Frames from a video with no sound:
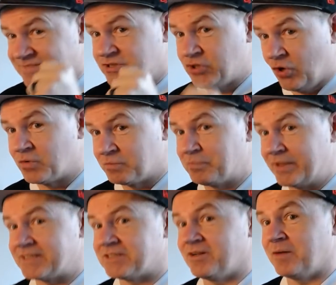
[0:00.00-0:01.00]
don't
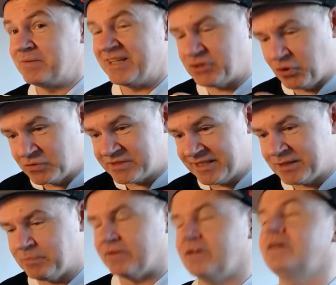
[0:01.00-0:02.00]
pit stop yet, don't take
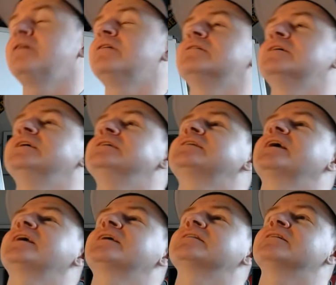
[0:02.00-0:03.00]
the oh he's
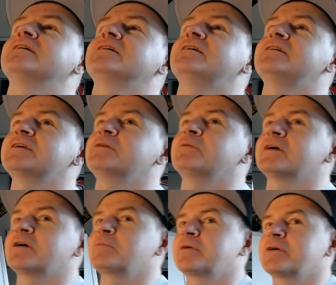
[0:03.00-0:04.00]
taken oh he went
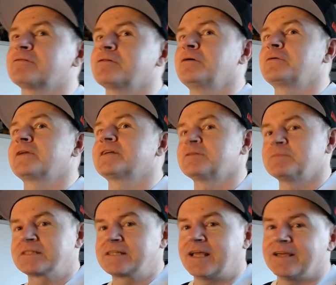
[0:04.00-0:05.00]
on pit row, that's a
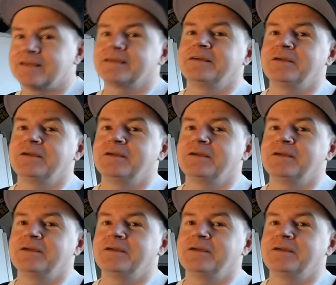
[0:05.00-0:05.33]
mistake,